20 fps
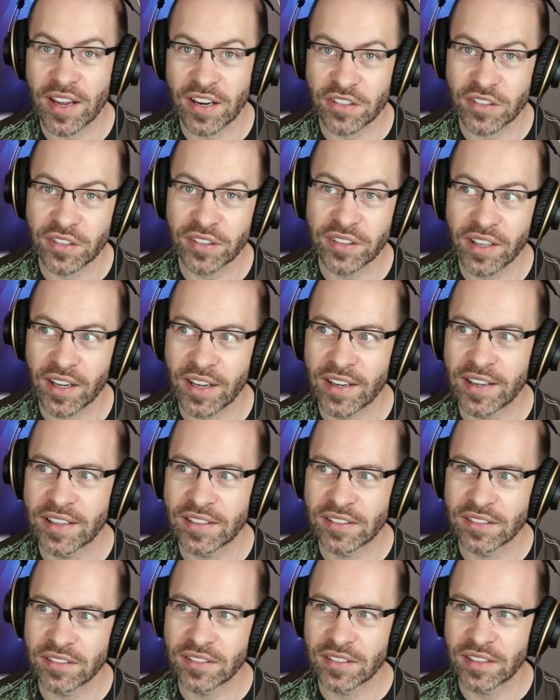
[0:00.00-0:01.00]
Actually,
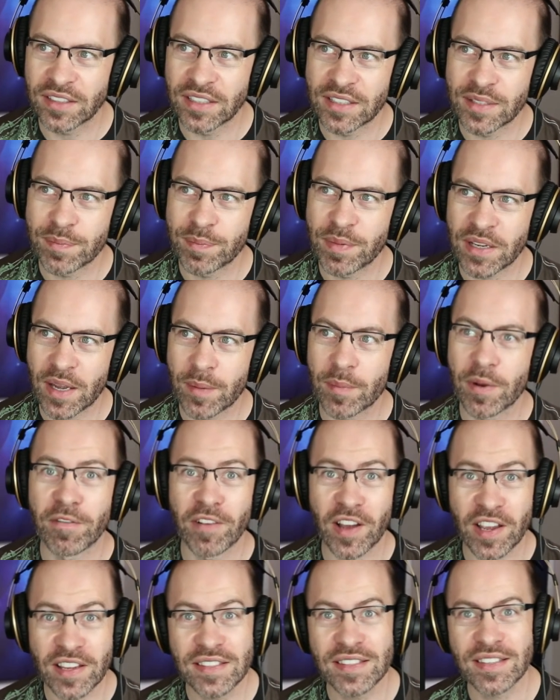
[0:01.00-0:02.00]
it's become a
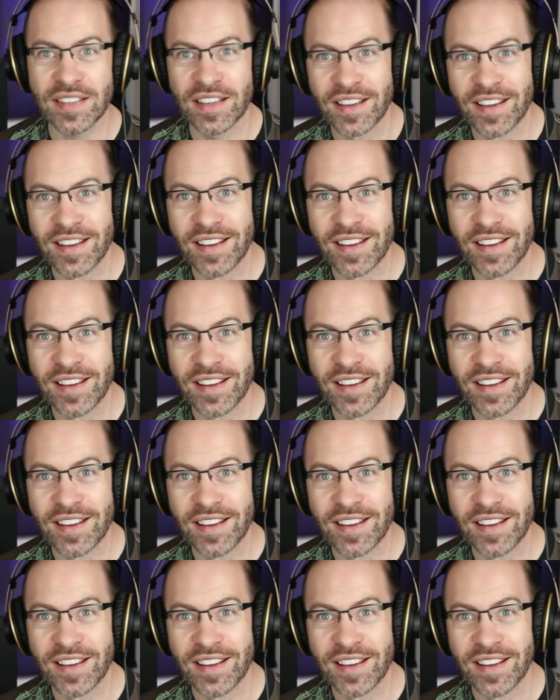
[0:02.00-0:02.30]
vice.